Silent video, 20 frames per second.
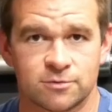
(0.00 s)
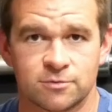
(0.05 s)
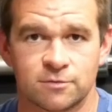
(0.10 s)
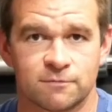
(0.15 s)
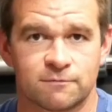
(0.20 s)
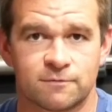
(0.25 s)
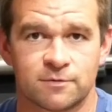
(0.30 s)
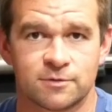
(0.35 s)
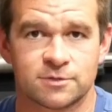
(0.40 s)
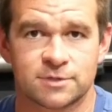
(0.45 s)
through the
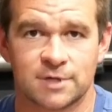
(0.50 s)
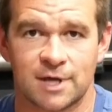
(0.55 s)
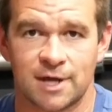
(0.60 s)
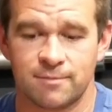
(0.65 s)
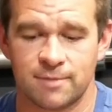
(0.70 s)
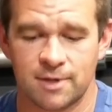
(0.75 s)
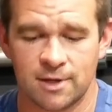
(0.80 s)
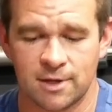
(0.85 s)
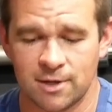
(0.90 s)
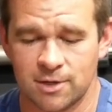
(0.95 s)
first
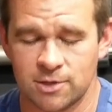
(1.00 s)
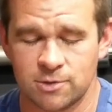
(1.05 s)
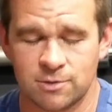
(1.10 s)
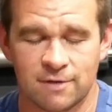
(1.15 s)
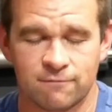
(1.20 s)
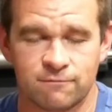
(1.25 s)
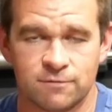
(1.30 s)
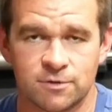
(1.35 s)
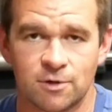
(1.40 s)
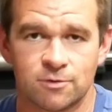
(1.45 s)
time, you
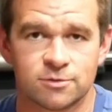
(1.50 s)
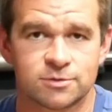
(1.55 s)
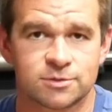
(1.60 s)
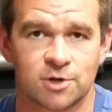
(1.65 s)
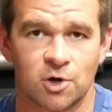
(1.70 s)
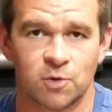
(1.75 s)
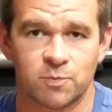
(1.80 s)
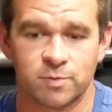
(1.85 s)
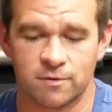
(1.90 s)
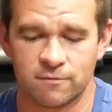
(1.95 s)
have no
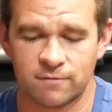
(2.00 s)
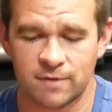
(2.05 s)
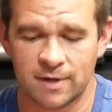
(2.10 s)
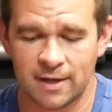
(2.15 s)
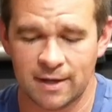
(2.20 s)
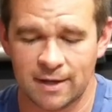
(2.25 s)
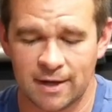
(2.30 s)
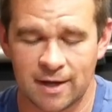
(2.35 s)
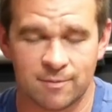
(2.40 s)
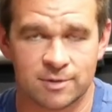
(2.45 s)
scope of
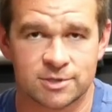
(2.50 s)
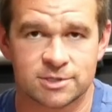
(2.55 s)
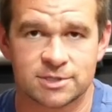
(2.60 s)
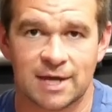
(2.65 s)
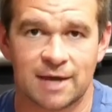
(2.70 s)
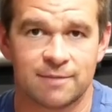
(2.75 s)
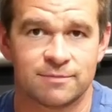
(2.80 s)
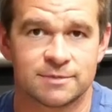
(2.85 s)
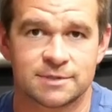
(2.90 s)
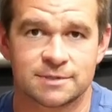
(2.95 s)
how much
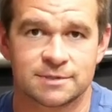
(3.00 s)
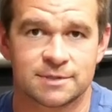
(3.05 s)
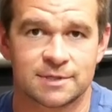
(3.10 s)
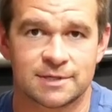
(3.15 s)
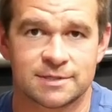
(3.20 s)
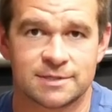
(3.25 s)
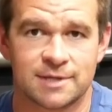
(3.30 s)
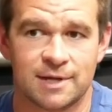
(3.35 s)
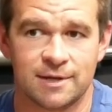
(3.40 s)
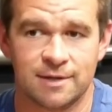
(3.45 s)
time this is
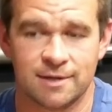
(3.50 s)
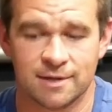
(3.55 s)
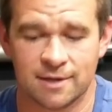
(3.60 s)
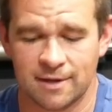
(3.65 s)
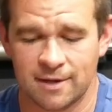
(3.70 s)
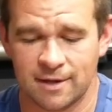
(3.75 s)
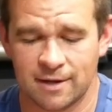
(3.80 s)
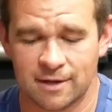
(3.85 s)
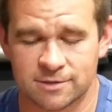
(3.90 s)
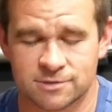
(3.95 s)
going to take,
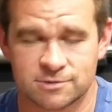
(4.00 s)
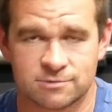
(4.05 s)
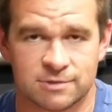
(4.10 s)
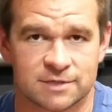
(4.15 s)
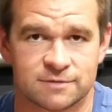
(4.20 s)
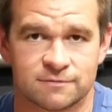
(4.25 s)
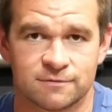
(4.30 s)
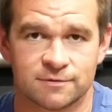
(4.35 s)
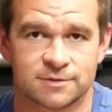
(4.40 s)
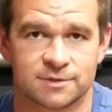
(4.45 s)
how
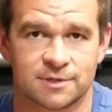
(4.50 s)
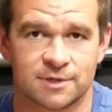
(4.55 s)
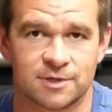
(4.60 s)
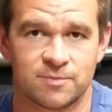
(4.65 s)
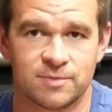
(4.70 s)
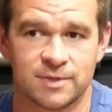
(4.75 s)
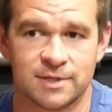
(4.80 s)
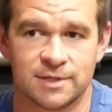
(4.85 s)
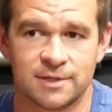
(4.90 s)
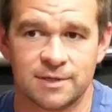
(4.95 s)
stressful it's going to
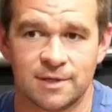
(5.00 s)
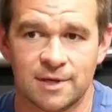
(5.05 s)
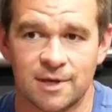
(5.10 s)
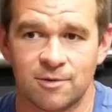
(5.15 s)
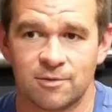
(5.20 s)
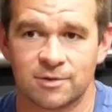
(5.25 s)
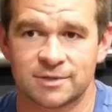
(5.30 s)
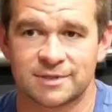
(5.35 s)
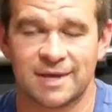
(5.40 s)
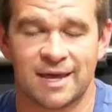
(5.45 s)
be,
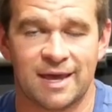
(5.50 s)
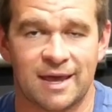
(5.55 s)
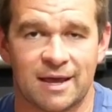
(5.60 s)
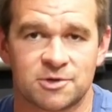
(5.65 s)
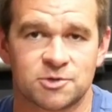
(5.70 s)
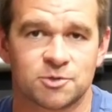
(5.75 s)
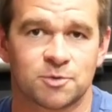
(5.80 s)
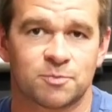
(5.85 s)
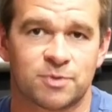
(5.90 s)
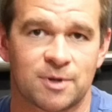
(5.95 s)
what the
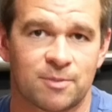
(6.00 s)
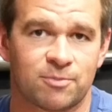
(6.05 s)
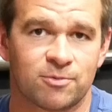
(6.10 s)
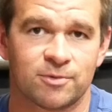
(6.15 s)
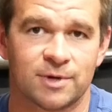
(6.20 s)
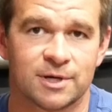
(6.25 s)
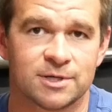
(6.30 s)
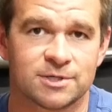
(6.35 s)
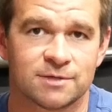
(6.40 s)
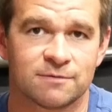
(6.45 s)
actual
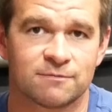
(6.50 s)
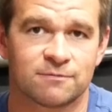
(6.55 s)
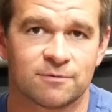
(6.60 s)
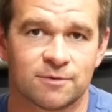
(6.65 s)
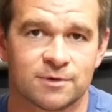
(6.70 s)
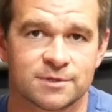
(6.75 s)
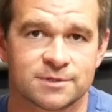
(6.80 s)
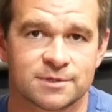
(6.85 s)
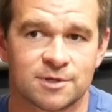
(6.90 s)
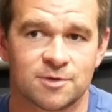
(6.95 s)
preparation
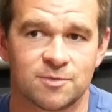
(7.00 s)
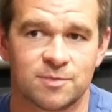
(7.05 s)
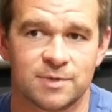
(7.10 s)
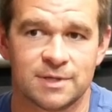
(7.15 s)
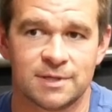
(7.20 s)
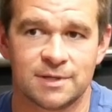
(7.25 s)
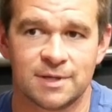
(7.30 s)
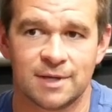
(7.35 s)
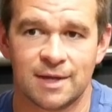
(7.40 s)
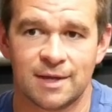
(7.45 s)
for it's going to
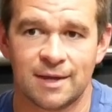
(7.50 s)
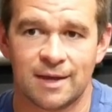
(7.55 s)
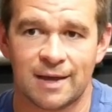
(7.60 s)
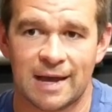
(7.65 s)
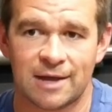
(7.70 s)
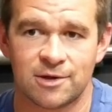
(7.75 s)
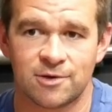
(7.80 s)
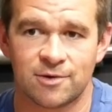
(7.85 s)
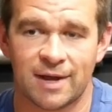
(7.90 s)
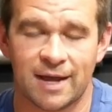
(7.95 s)
be,
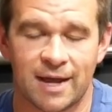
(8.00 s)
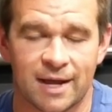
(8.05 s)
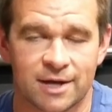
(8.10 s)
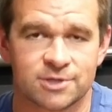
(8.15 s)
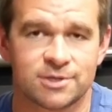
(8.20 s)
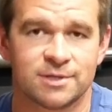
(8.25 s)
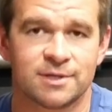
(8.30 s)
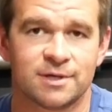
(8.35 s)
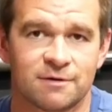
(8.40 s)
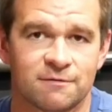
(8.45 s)
how you're
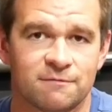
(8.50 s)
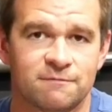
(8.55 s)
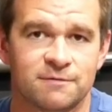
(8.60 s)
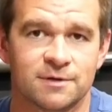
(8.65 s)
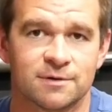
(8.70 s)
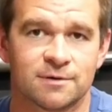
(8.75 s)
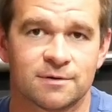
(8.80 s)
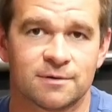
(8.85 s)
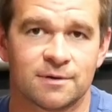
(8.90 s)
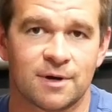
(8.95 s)
actually going to
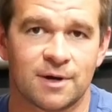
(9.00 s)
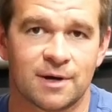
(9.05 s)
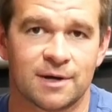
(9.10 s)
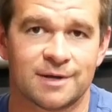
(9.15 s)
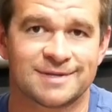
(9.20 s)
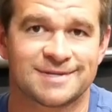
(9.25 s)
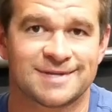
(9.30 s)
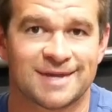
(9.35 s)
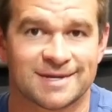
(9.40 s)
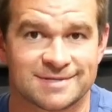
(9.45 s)
feel
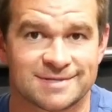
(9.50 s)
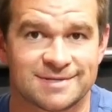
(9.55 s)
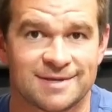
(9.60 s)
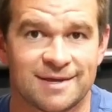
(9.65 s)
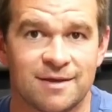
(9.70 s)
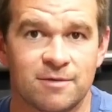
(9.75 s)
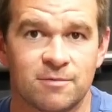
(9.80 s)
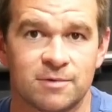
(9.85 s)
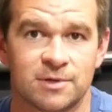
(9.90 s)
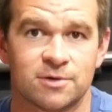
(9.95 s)
on test
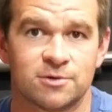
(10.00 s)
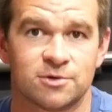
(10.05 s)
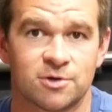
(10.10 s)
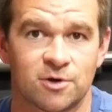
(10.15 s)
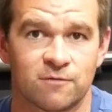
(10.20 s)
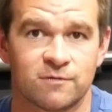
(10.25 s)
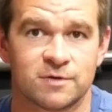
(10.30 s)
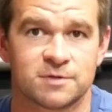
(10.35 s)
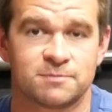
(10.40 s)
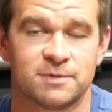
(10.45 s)
day when you're
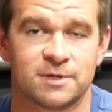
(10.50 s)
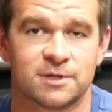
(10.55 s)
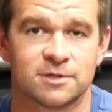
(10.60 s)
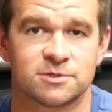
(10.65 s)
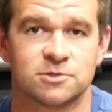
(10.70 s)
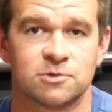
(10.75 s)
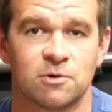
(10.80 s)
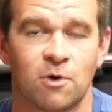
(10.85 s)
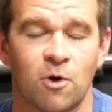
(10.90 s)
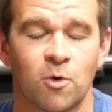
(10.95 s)
nervous
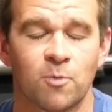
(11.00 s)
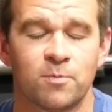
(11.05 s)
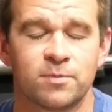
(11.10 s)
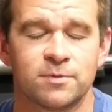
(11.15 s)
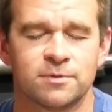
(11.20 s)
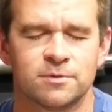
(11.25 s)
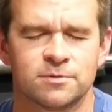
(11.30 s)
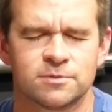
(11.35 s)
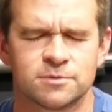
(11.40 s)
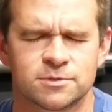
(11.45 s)
because you
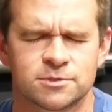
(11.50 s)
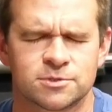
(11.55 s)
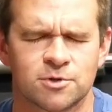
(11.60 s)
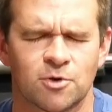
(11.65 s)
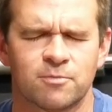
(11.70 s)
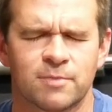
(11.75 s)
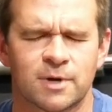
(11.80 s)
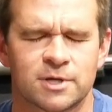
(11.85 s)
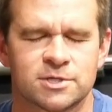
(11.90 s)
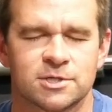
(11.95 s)
hope
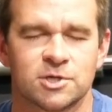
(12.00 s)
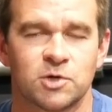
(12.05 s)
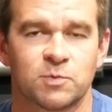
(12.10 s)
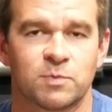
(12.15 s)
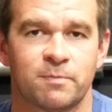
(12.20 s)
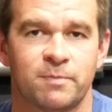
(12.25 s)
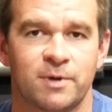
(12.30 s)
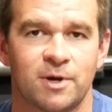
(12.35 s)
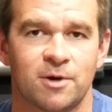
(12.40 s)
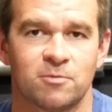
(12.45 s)
so much that you're
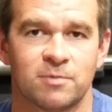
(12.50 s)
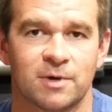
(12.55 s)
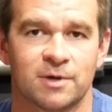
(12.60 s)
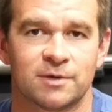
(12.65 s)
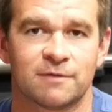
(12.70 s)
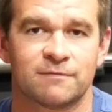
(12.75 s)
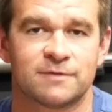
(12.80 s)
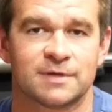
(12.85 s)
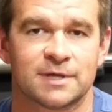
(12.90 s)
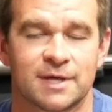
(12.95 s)
prepared well
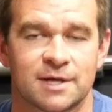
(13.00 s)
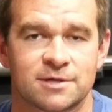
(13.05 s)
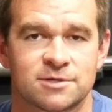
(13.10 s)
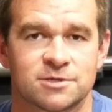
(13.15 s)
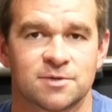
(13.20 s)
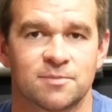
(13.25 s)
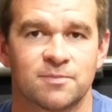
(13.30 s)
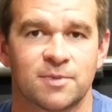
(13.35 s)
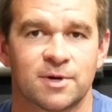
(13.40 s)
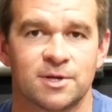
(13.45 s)
enough to catch
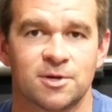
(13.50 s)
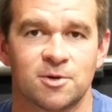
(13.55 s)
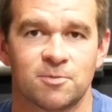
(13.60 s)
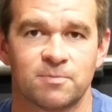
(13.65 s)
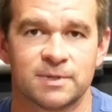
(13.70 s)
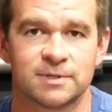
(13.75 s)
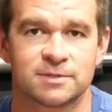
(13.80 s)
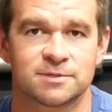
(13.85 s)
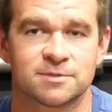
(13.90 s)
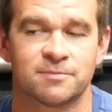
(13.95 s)
somebody or
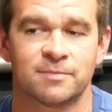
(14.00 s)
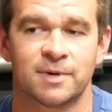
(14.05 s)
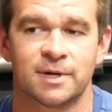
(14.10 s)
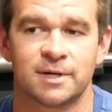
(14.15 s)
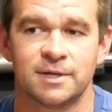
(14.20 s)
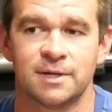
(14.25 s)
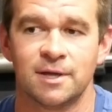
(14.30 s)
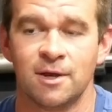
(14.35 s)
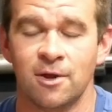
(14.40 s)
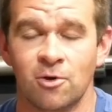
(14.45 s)
beat
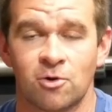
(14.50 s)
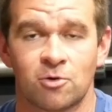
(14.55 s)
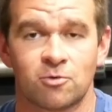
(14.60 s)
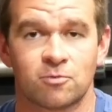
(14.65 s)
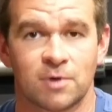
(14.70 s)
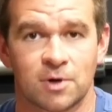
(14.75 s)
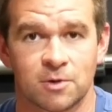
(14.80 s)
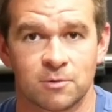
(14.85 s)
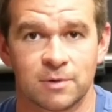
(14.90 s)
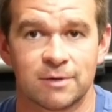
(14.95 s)
somebody or
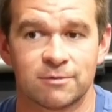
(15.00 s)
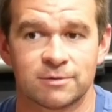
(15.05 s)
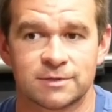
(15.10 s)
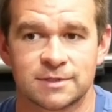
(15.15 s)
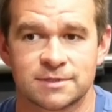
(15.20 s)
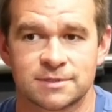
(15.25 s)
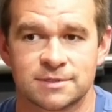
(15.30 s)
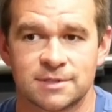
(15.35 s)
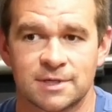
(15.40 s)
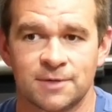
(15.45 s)
run away with
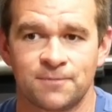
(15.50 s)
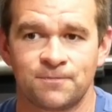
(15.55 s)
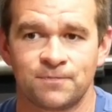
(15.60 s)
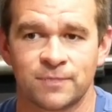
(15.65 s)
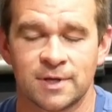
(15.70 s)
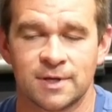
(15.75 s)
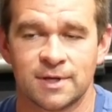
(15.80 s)
this thing.